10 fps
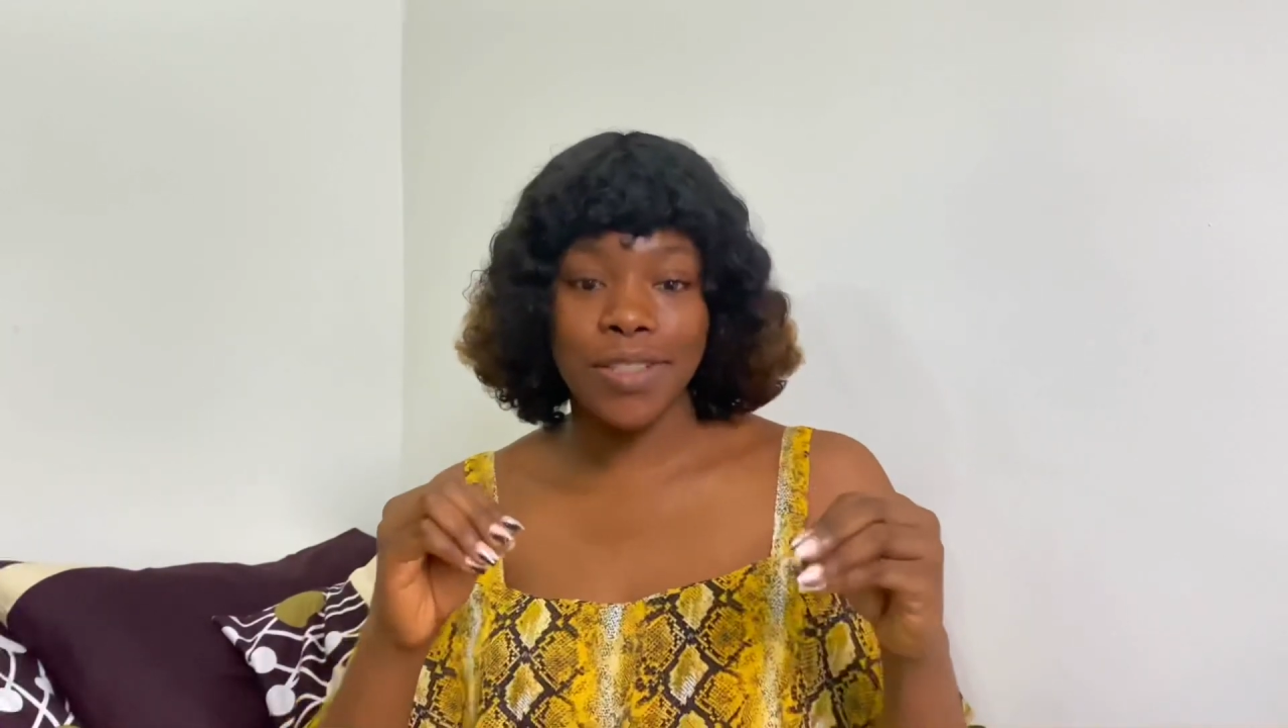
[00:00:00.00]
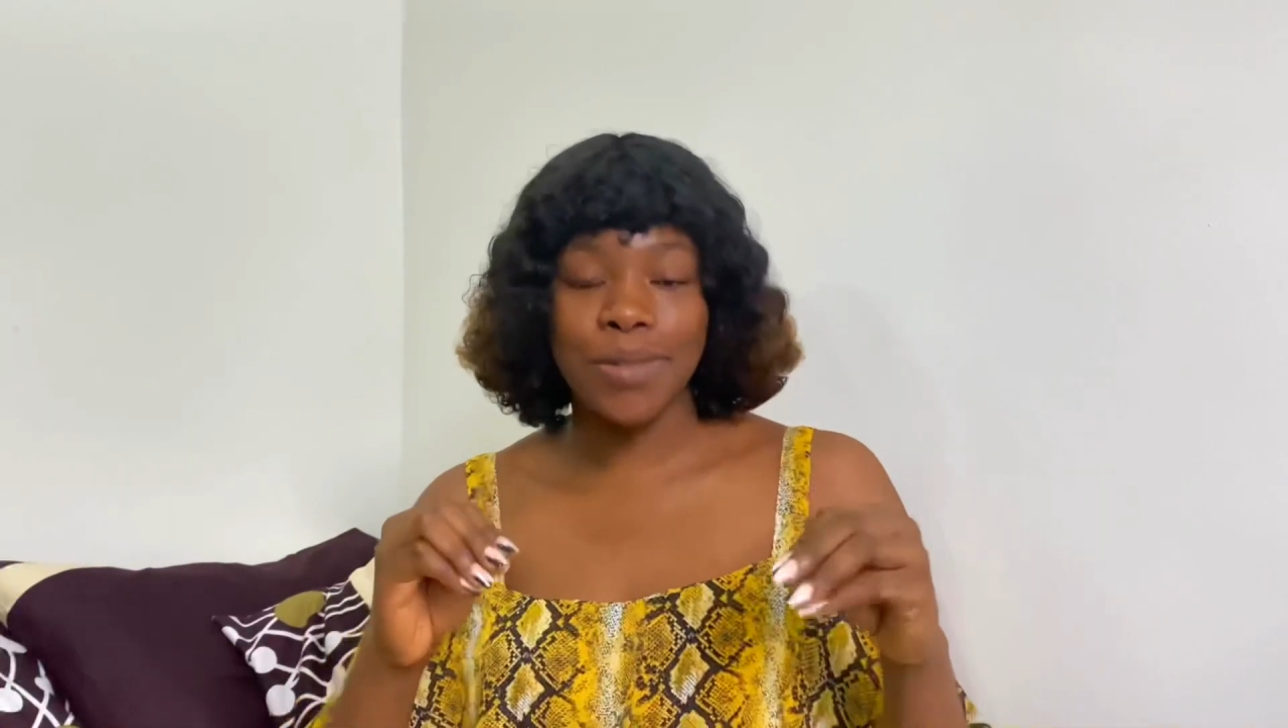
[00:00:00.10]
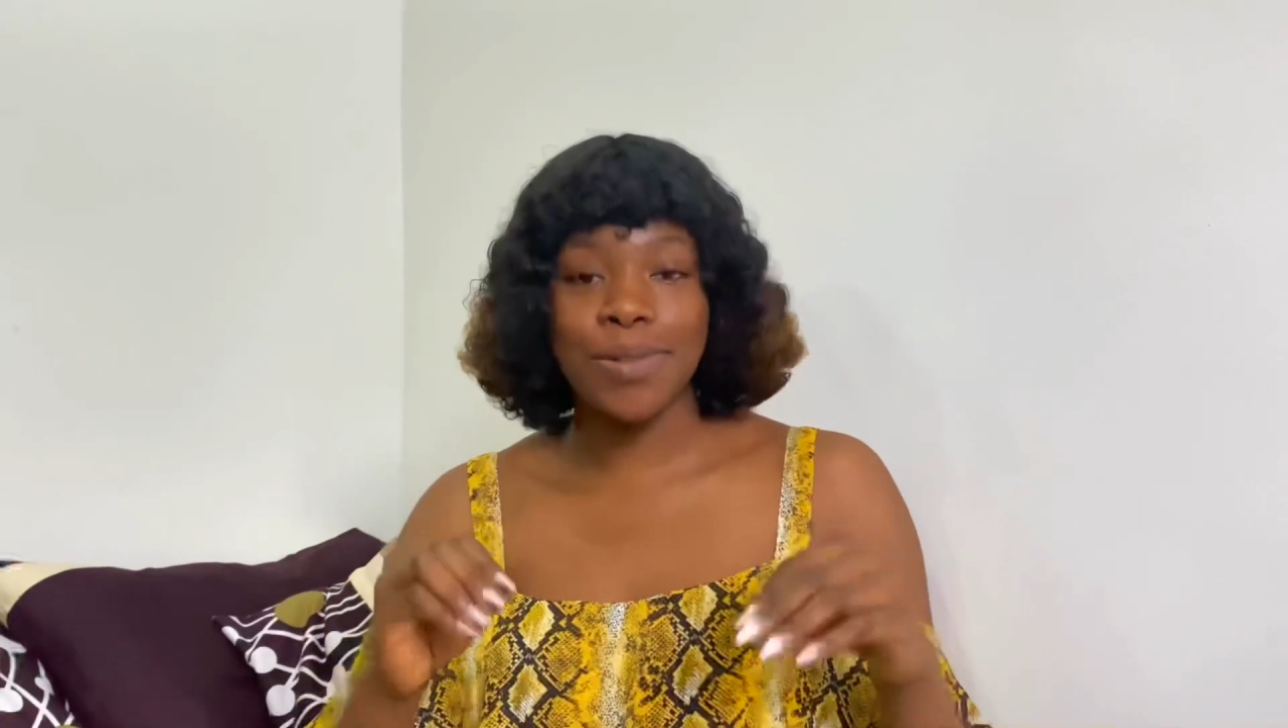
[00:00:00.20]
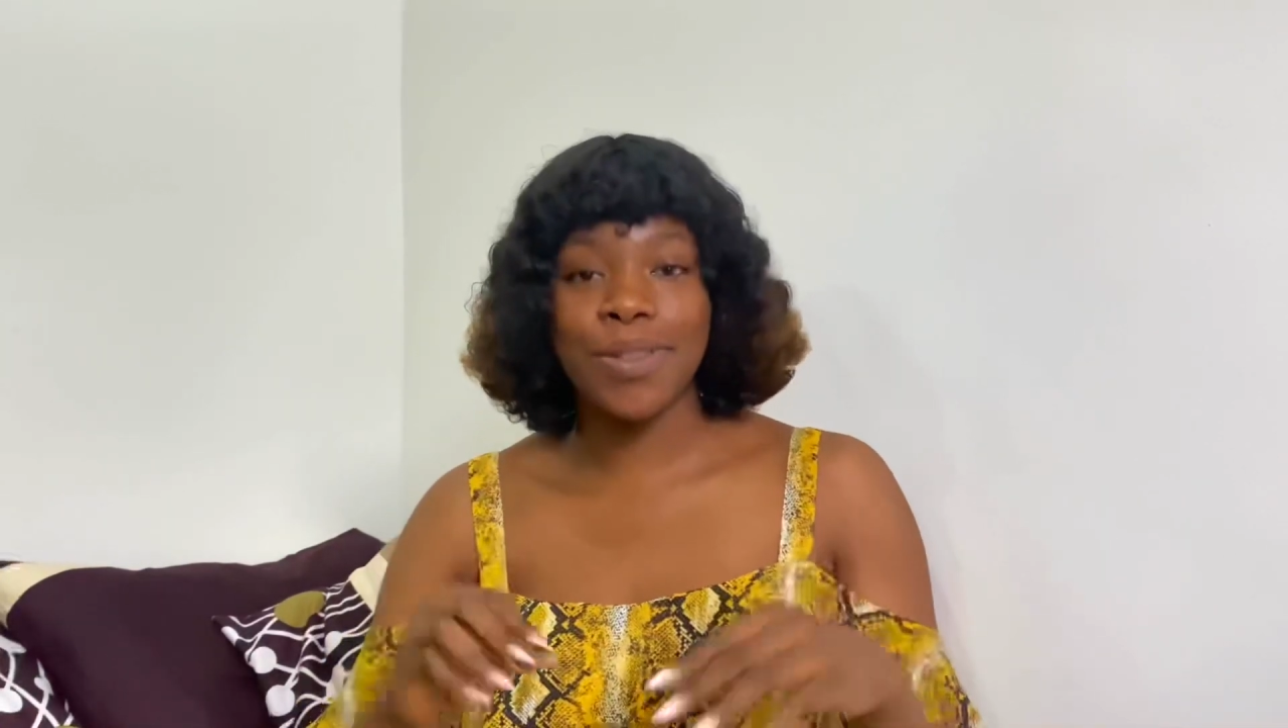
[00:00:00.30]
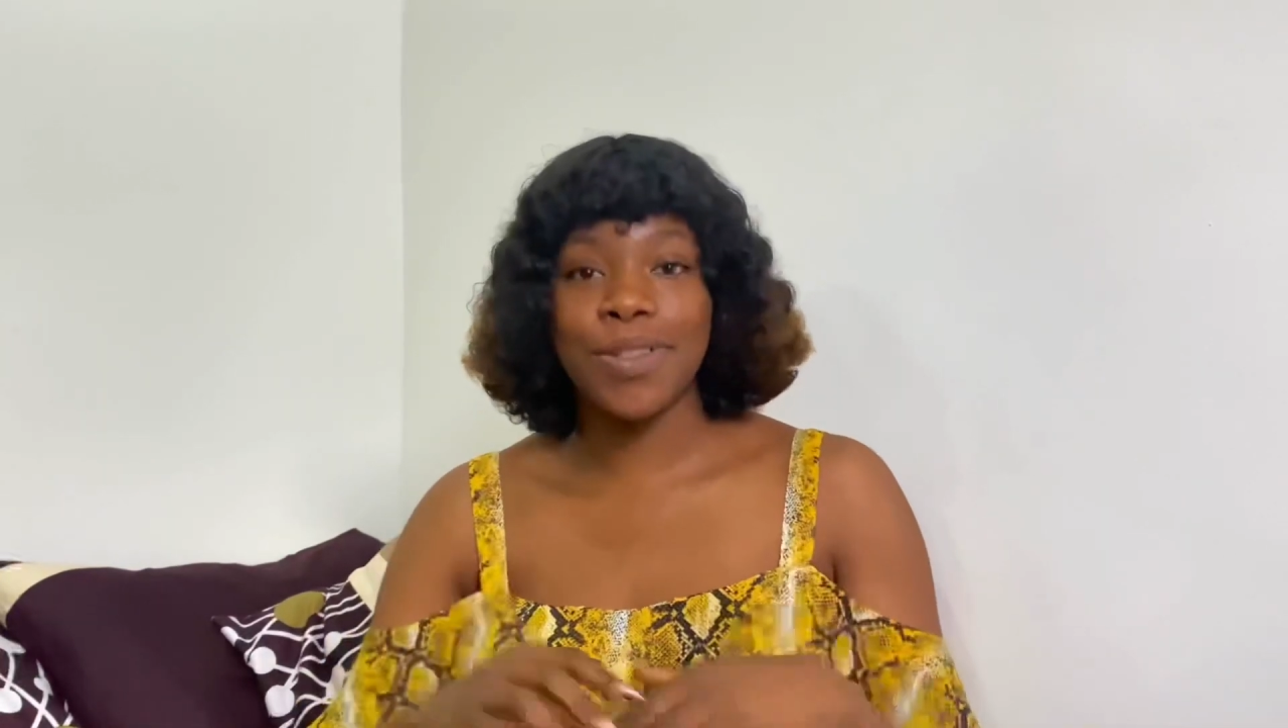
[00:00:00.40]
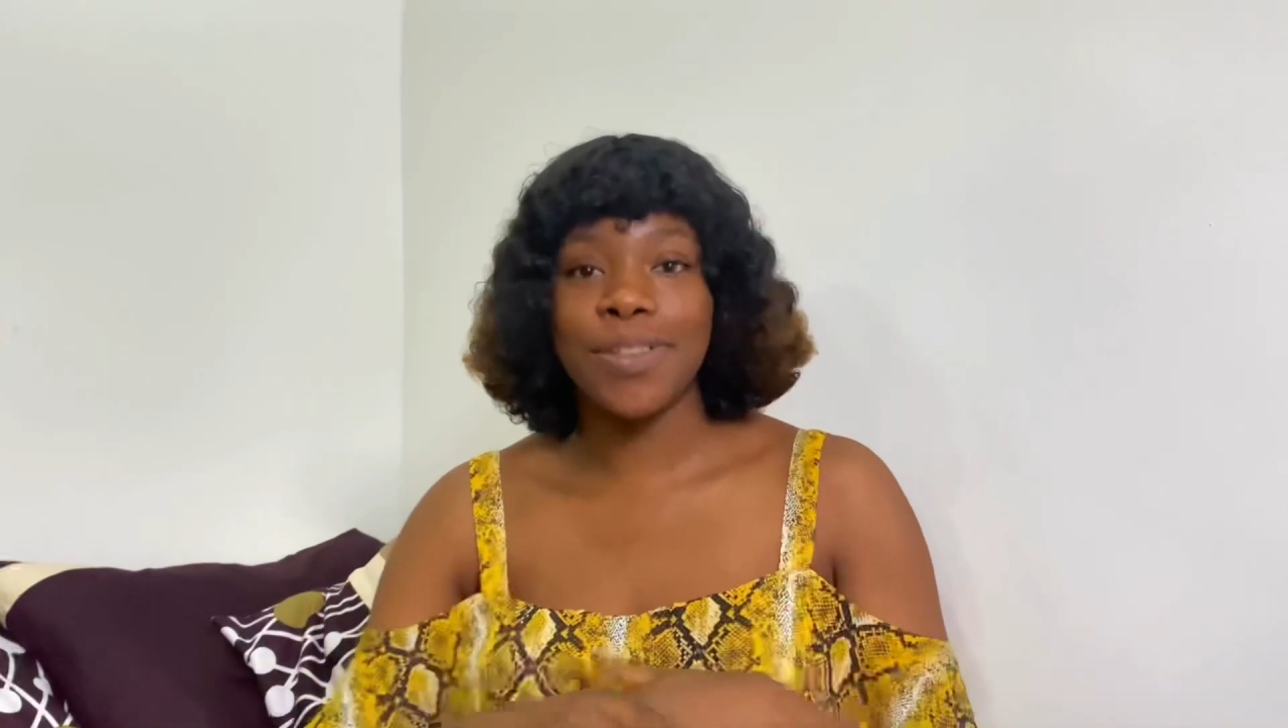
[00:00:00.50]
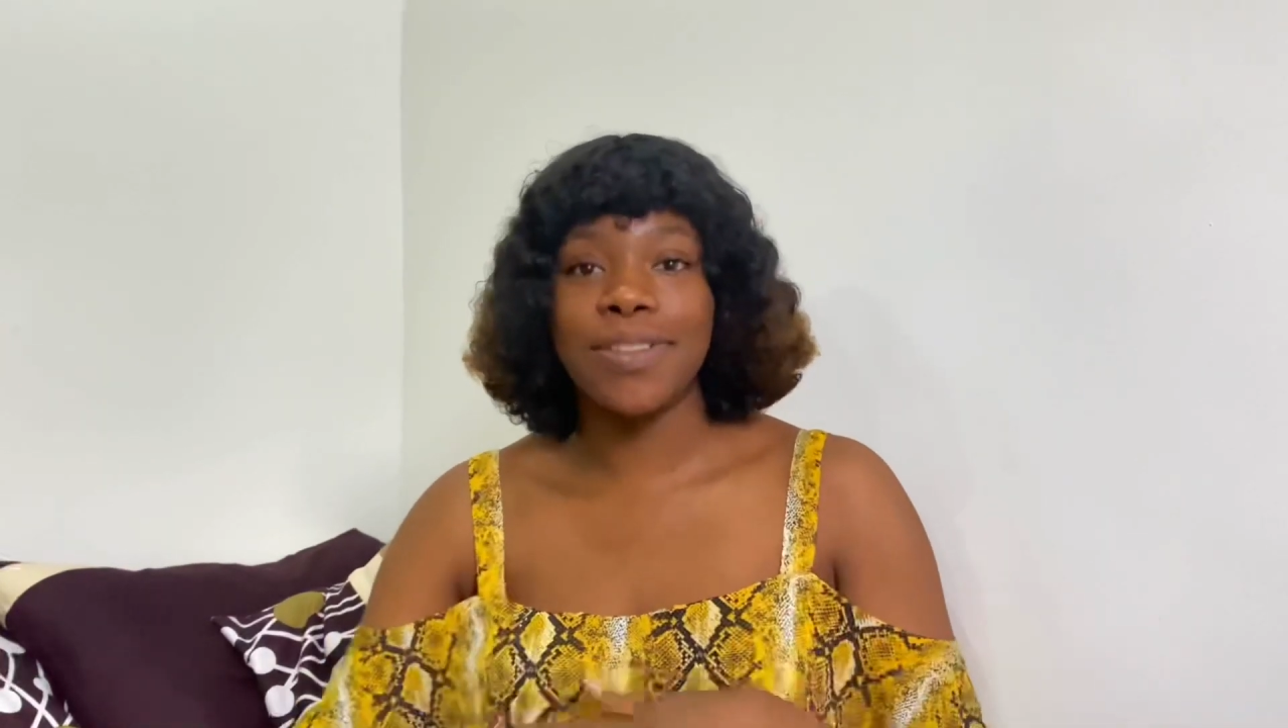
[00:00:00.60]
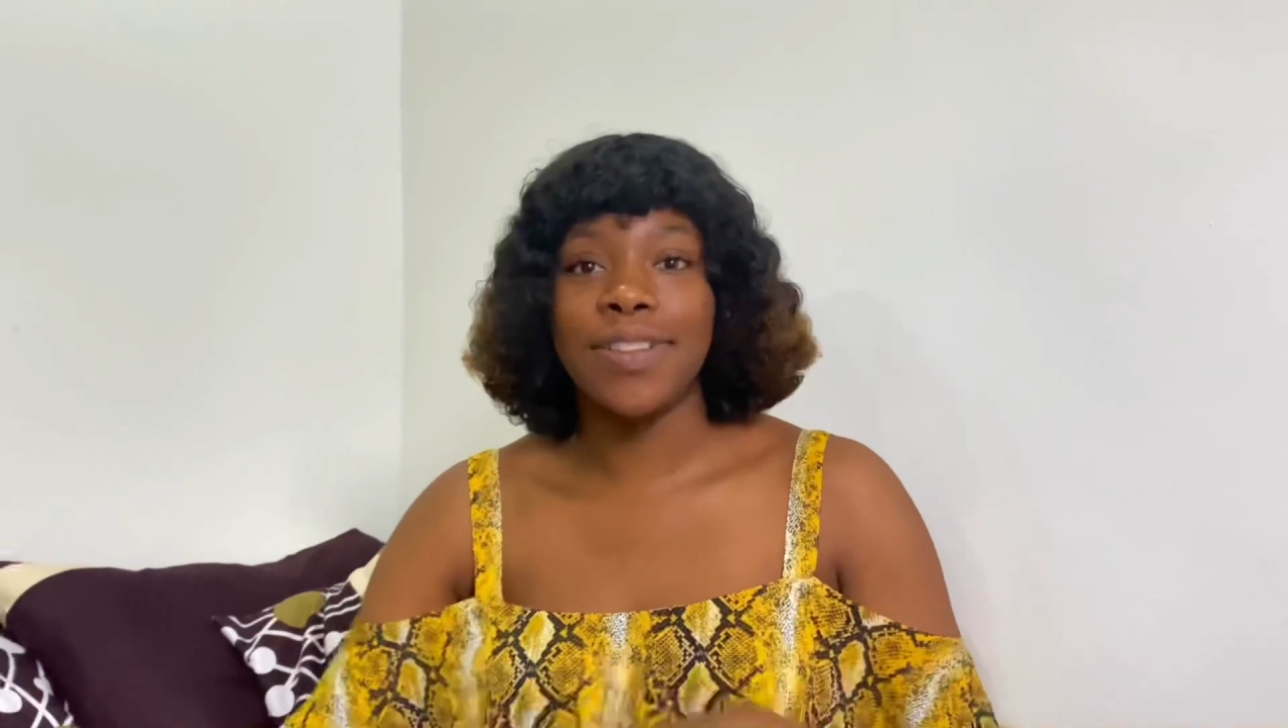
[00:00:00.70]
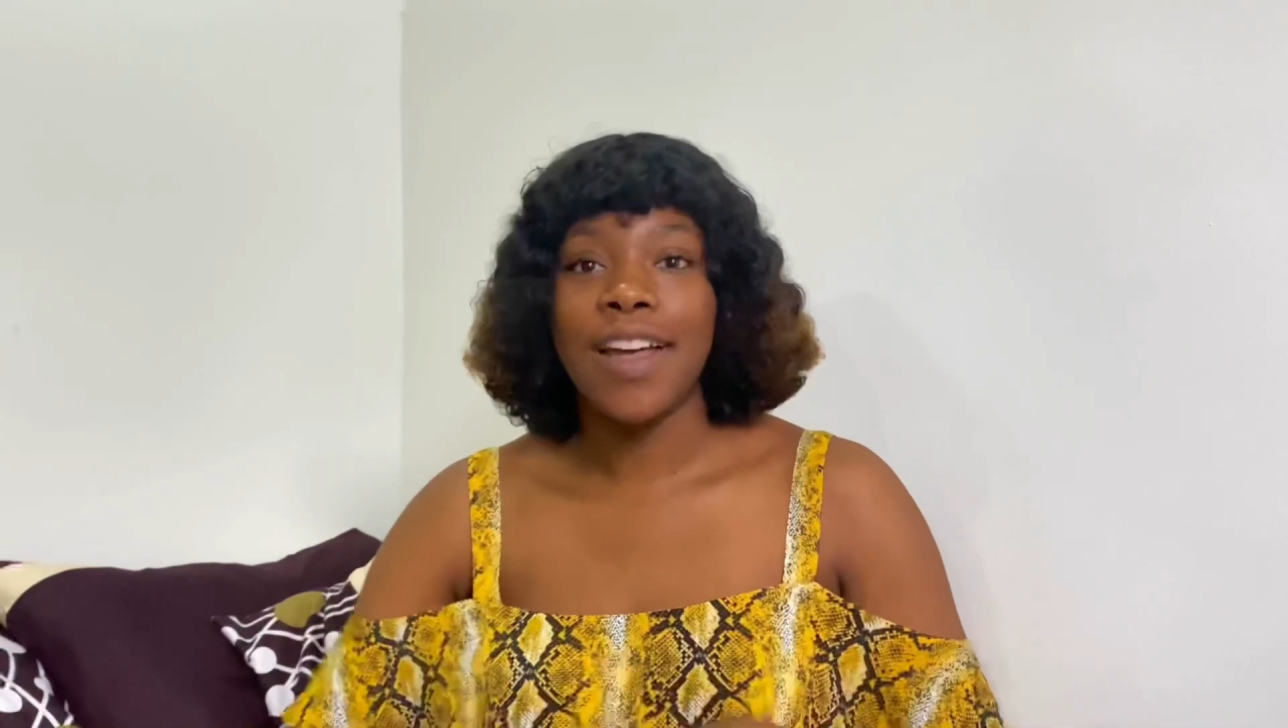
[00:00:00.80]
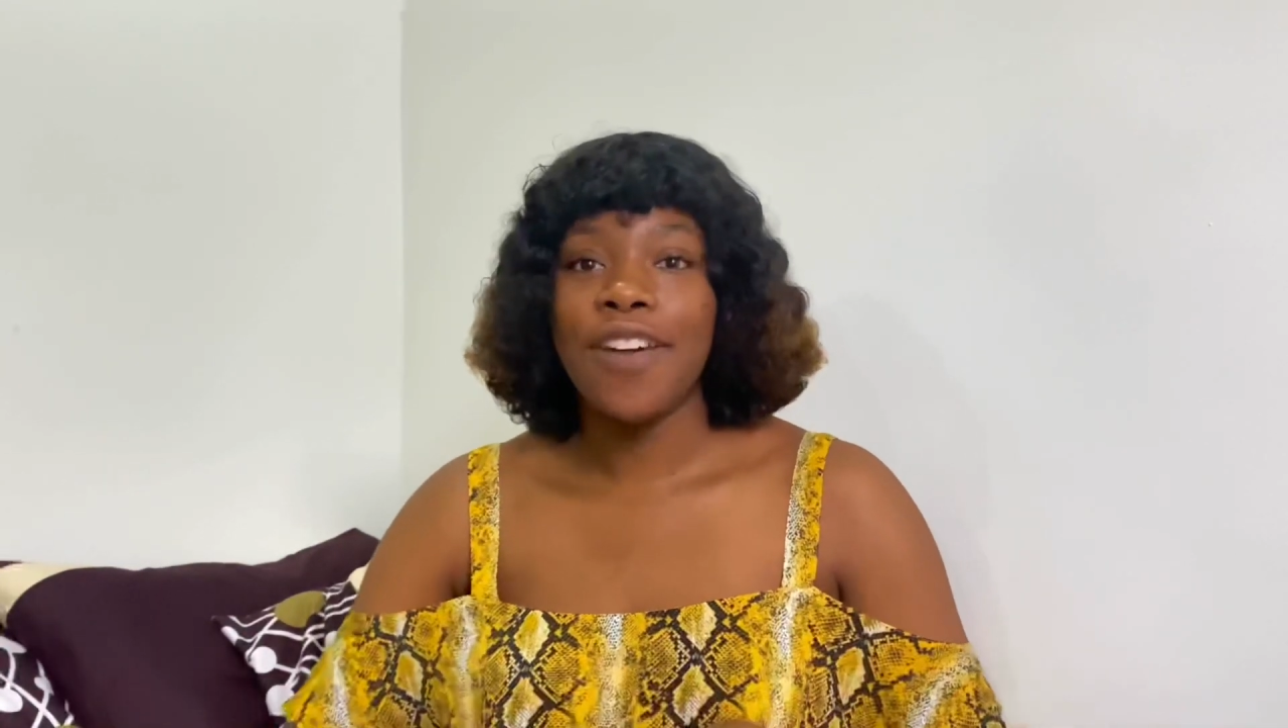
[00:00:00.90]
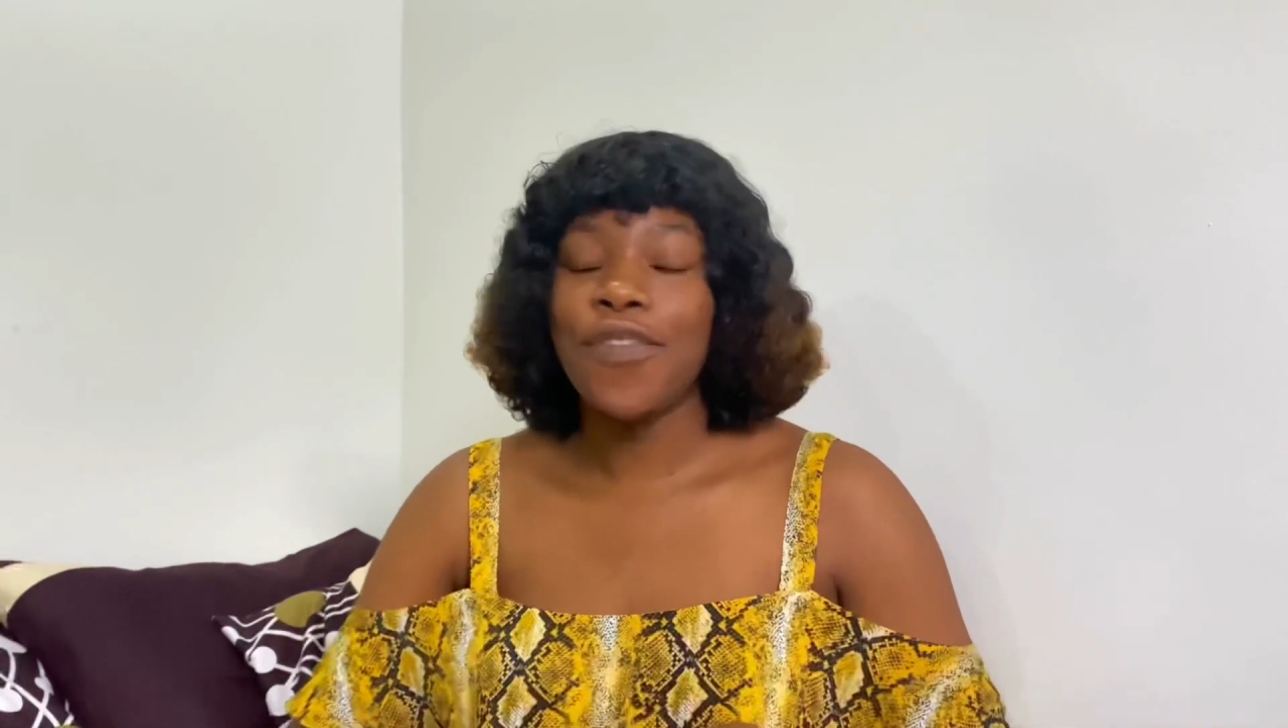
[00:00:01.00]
you to